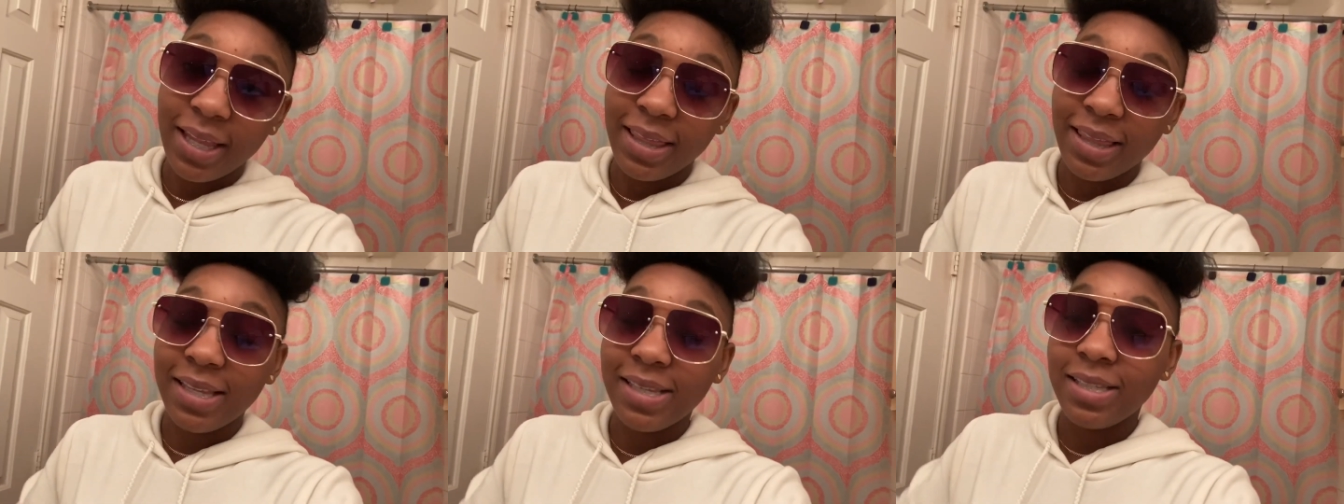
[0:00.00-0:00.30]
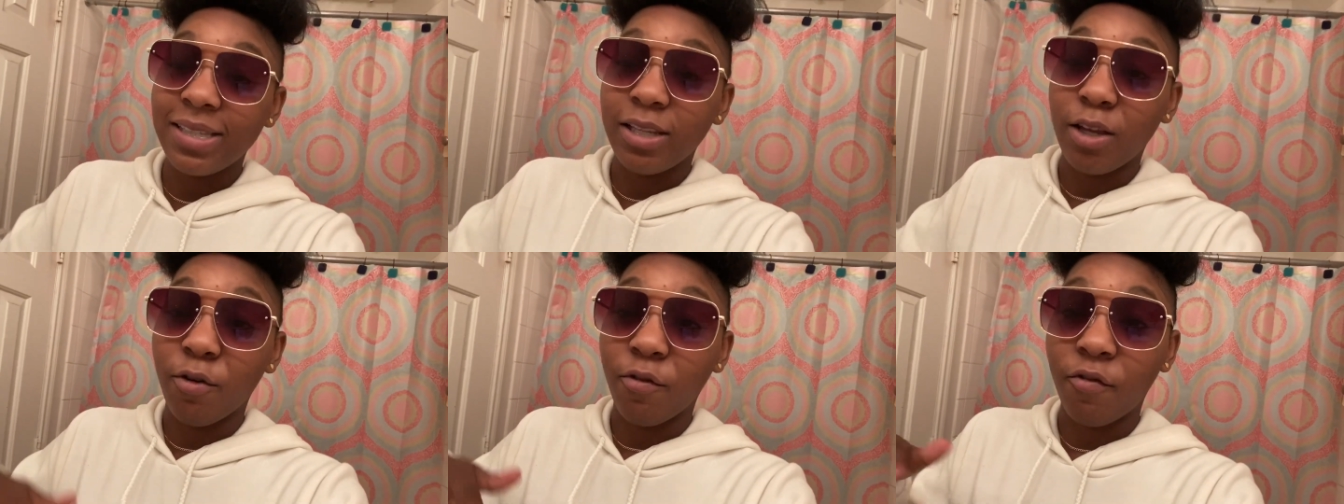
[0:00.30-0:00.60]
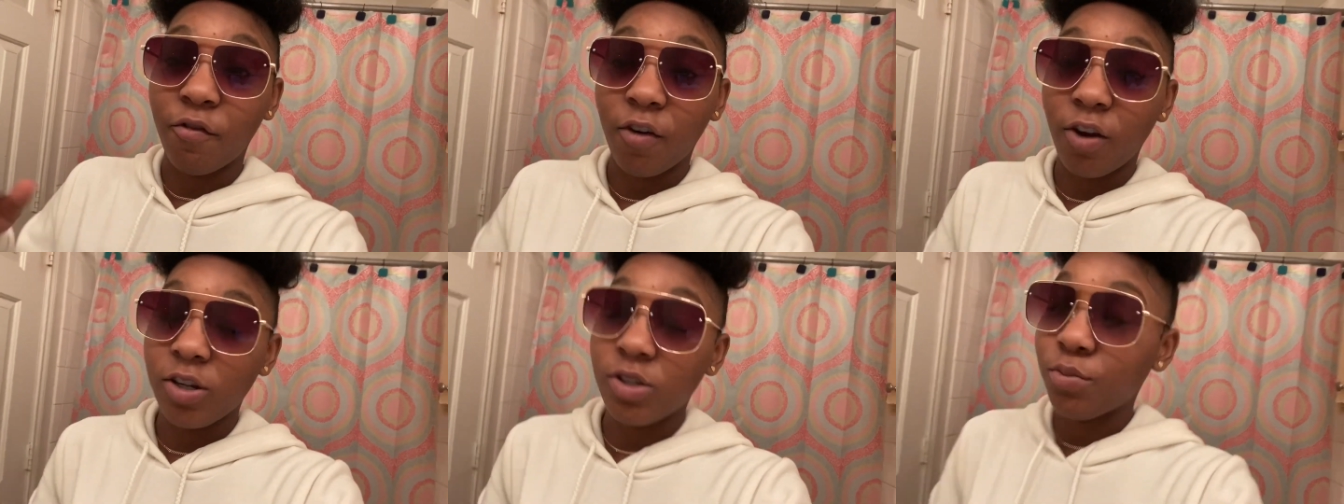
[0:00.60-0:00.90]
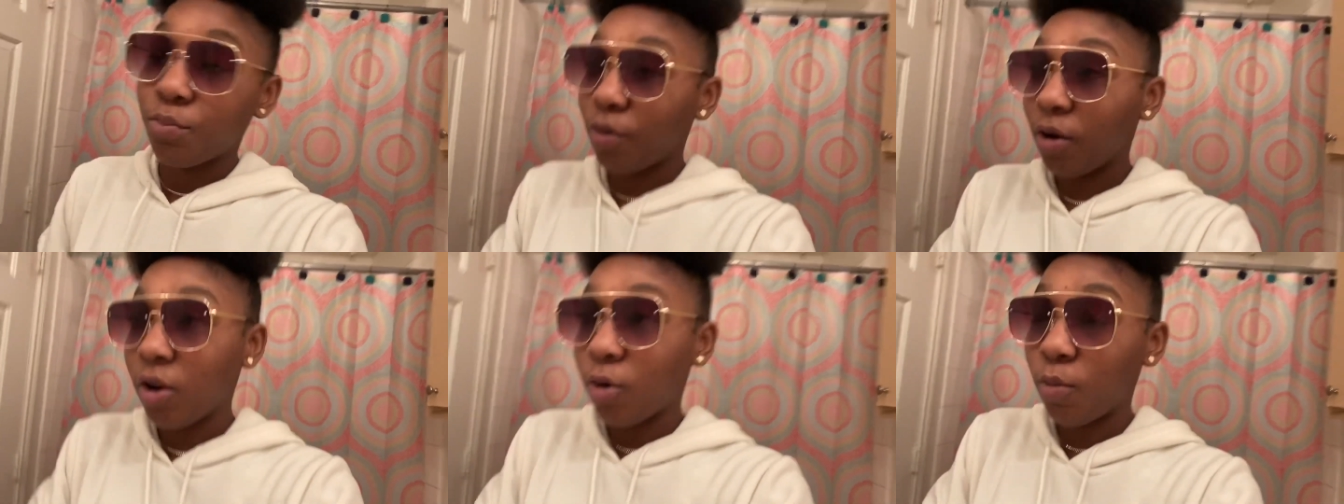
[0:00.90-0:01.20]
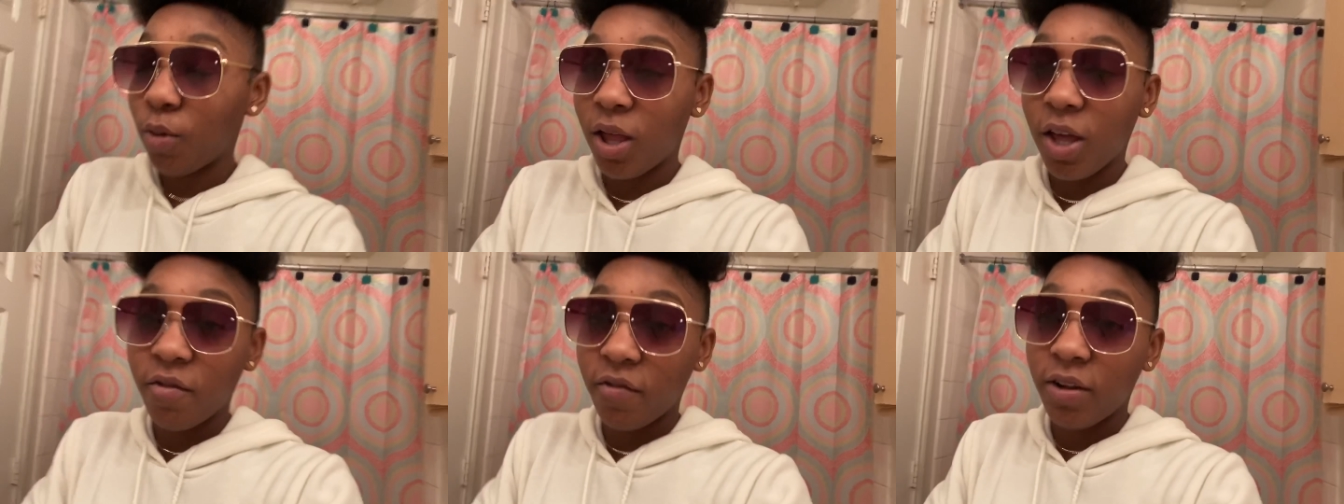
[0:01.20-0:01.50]
this is the first prank
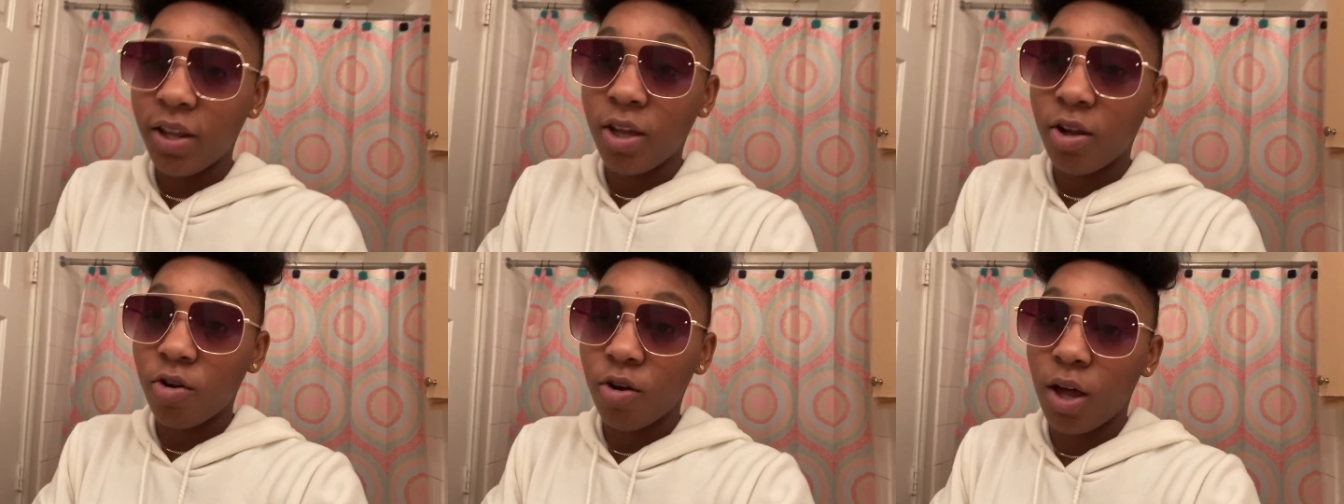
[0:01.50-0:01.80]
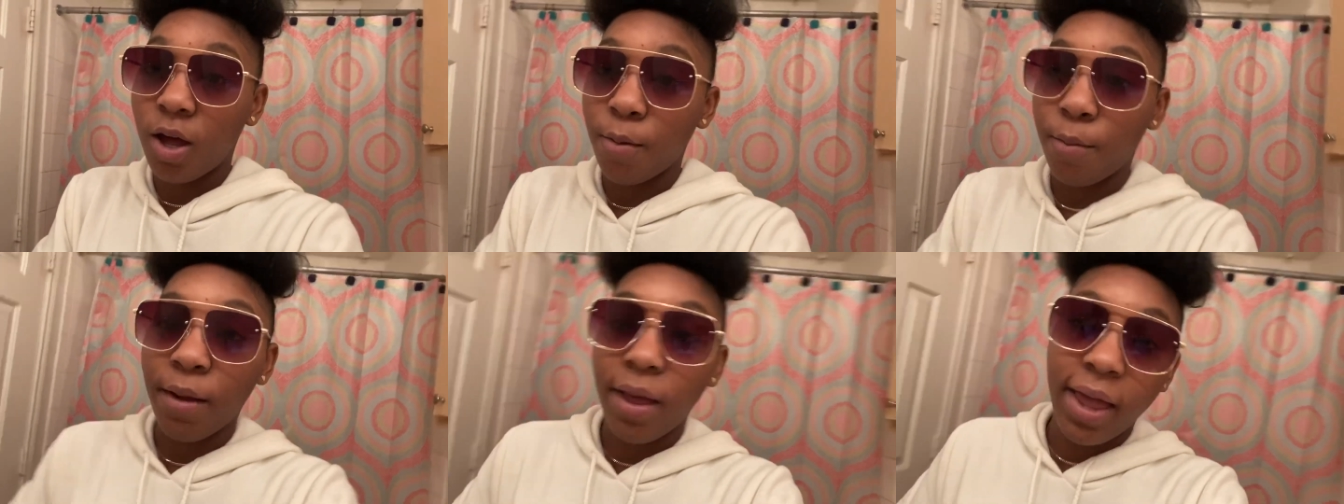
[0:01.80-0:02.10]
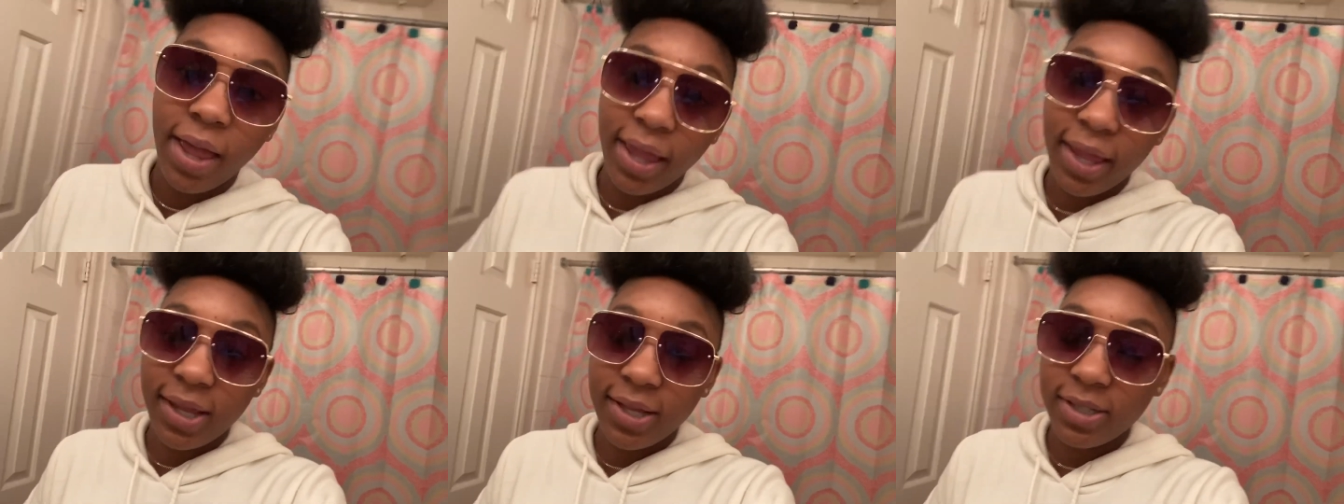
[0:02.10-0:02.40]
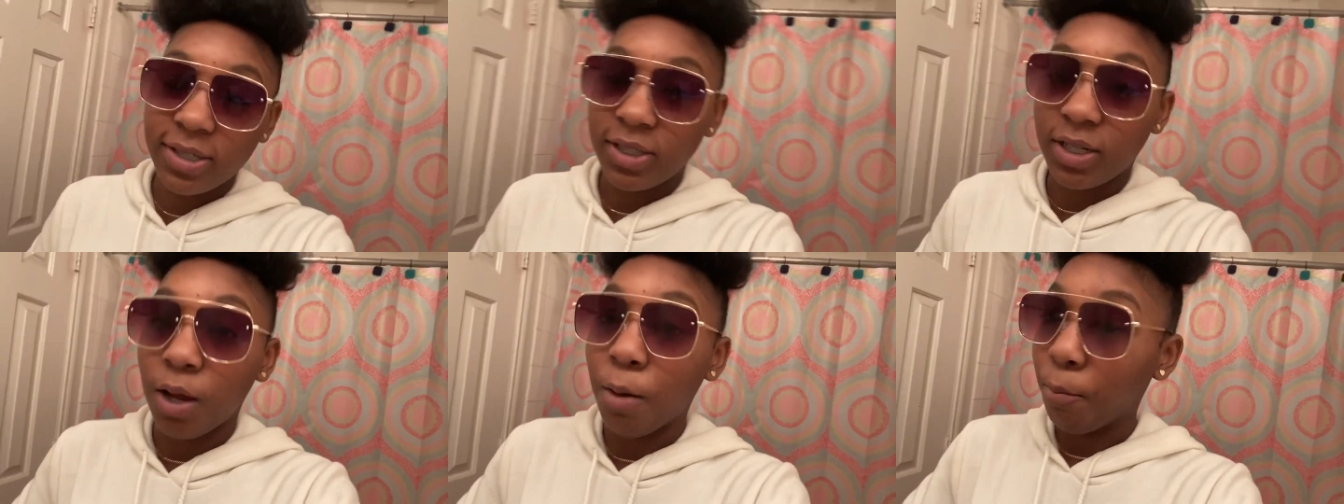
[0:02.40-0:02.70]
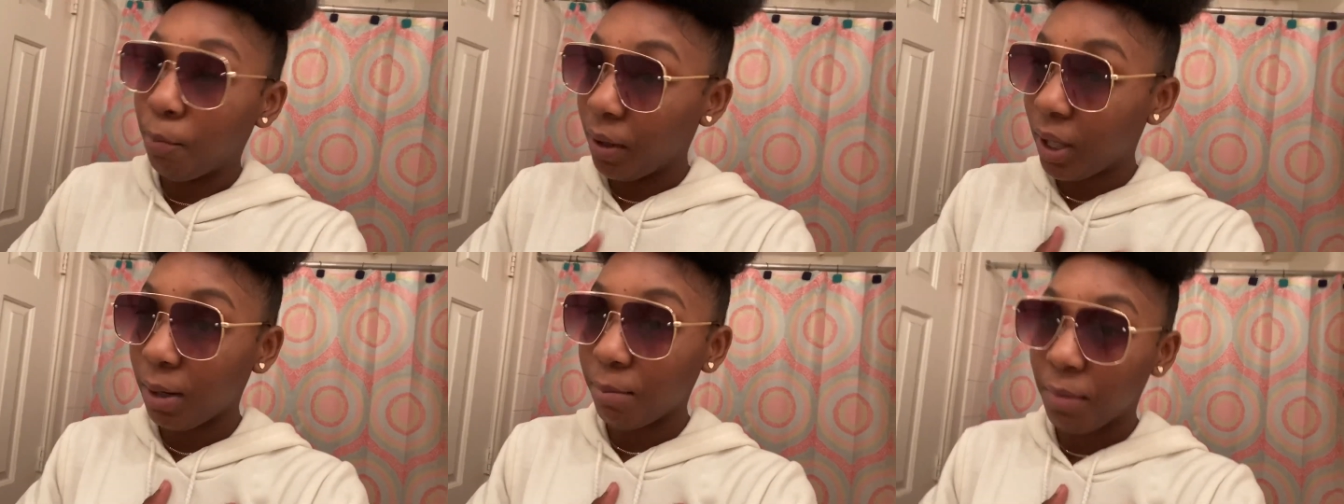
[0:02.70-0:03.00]
we ever did on our page and i'm
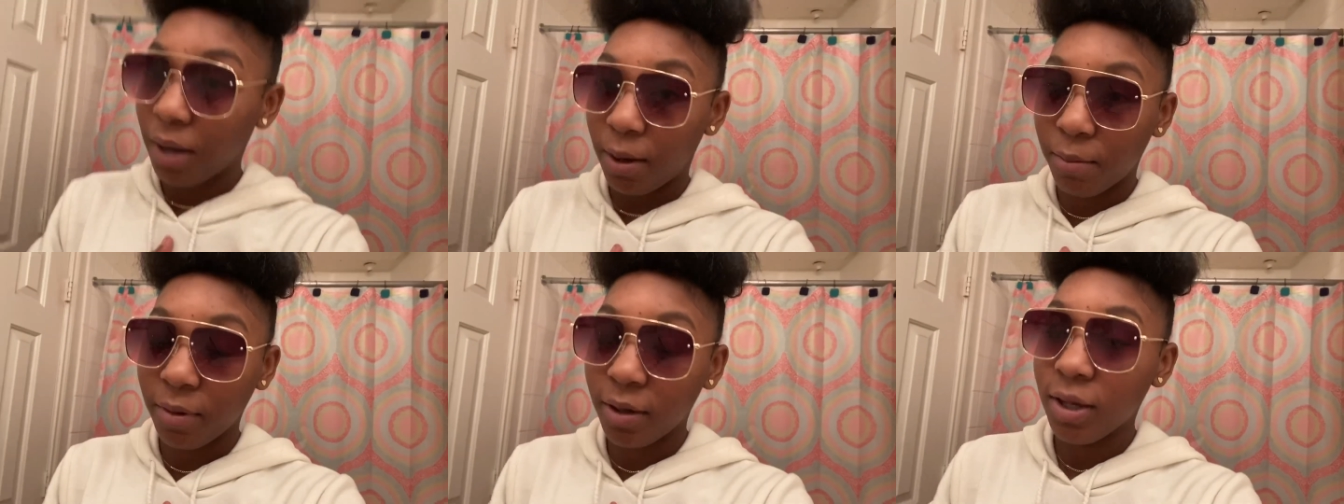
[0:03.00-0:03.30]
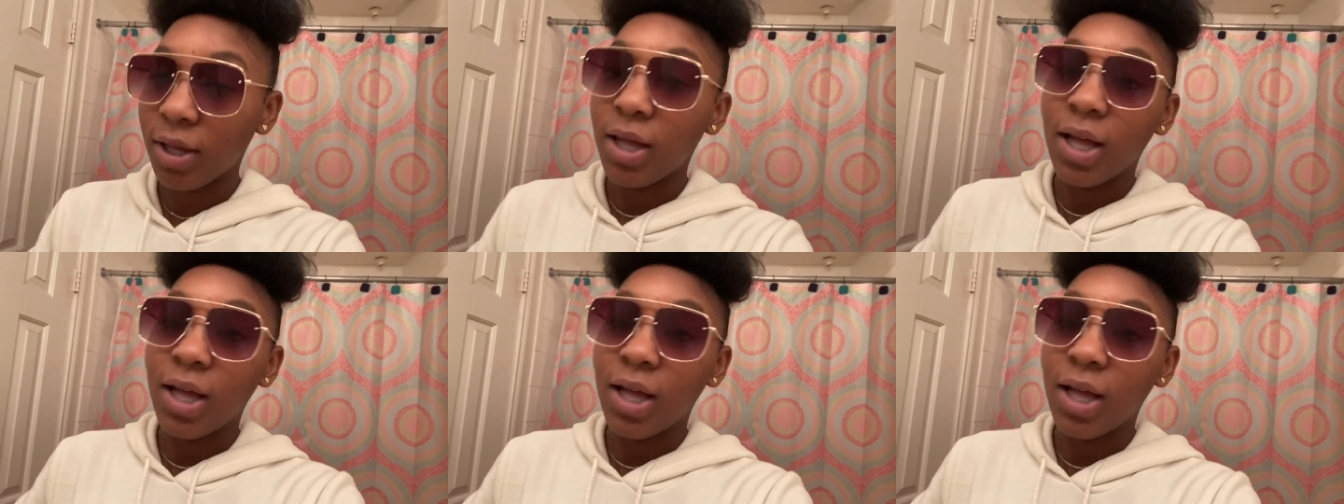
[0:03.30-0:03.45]
big mama